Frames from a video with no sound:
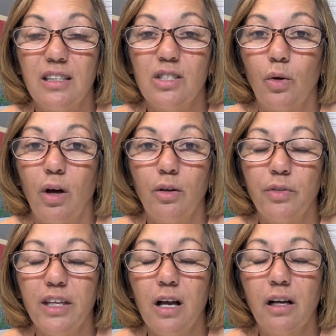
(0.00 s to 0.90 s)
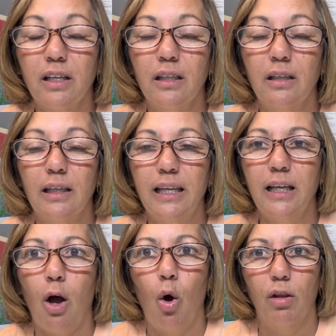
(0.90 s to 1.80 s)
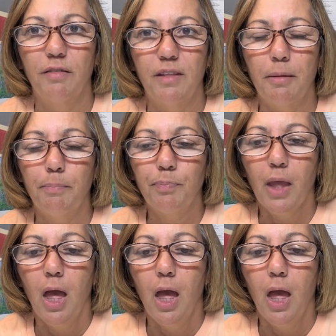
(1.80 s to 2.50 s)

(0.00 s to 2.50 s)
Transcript: so I don't think I can link all of them